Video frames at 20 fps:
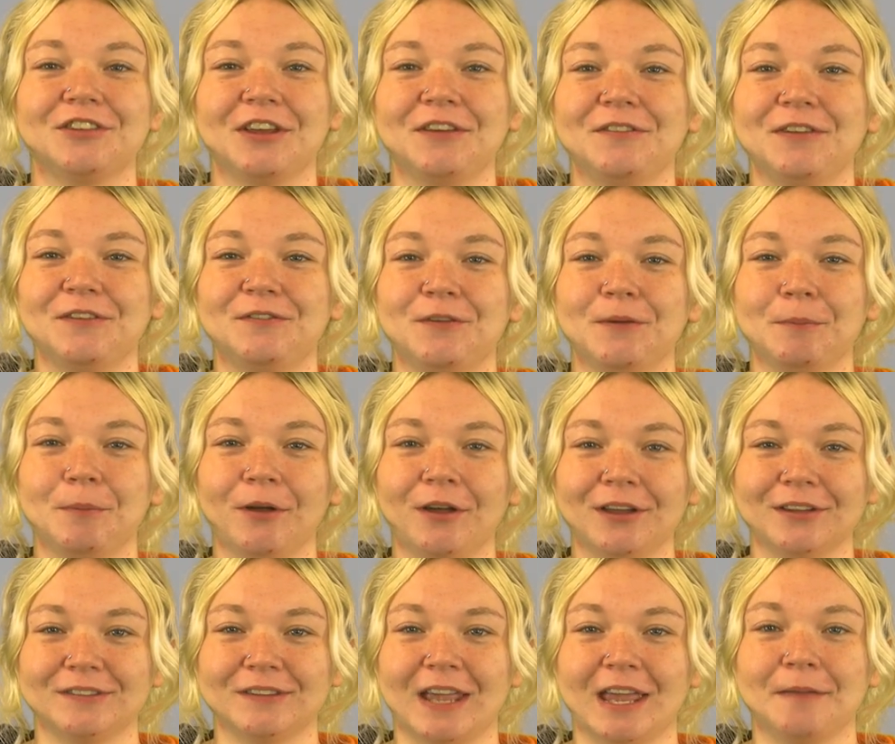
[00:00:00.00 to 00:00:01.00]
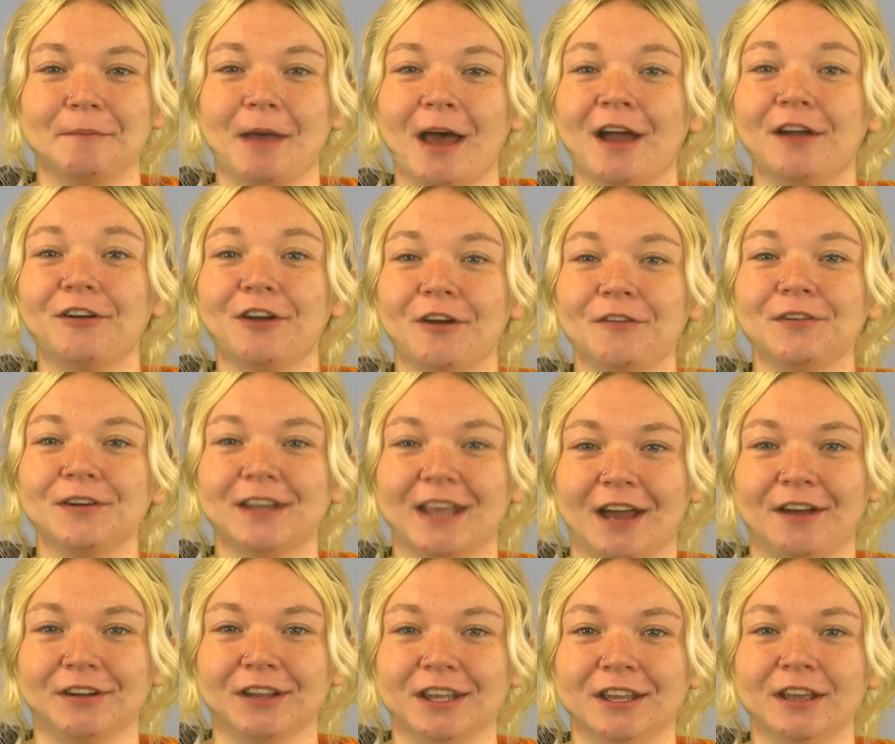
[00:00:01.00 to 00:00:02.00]
JV football has a game at Crawford
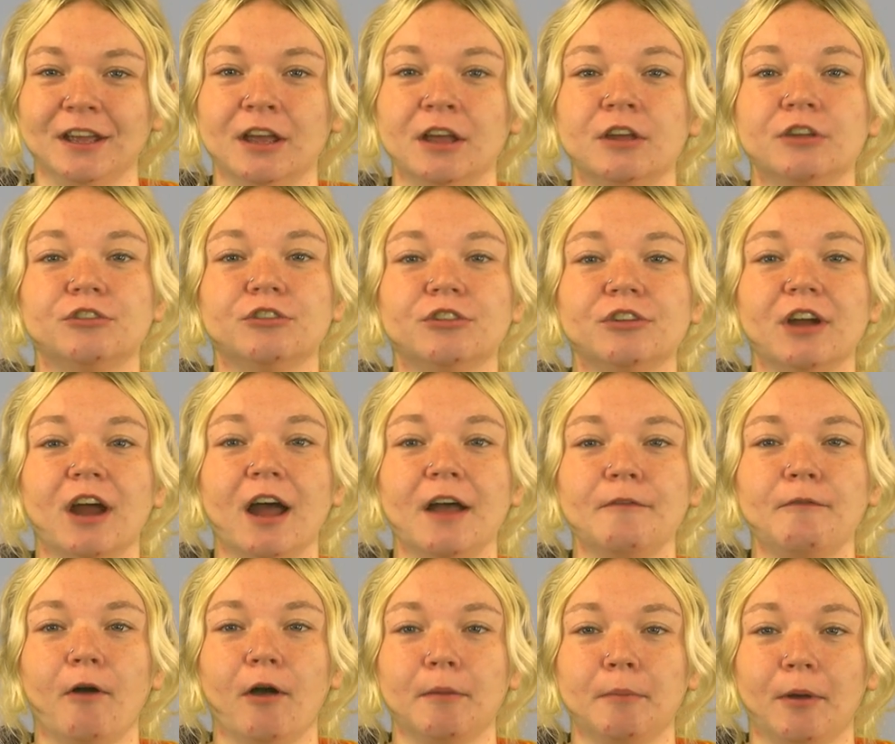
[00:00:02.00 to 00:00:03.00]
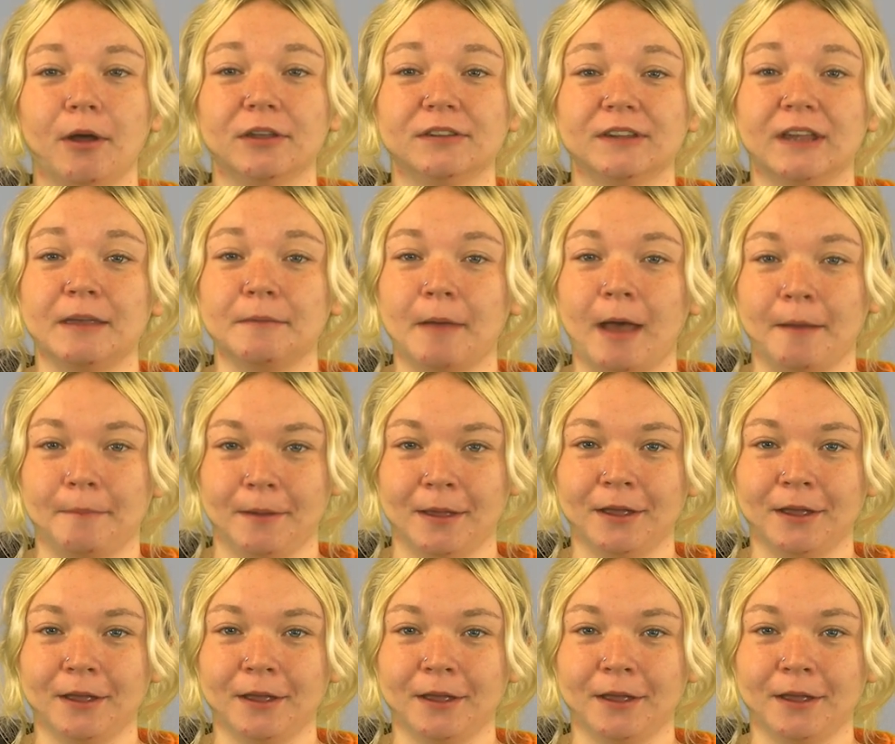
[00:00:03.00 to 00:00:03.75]
County, Junior high volleyball has a game at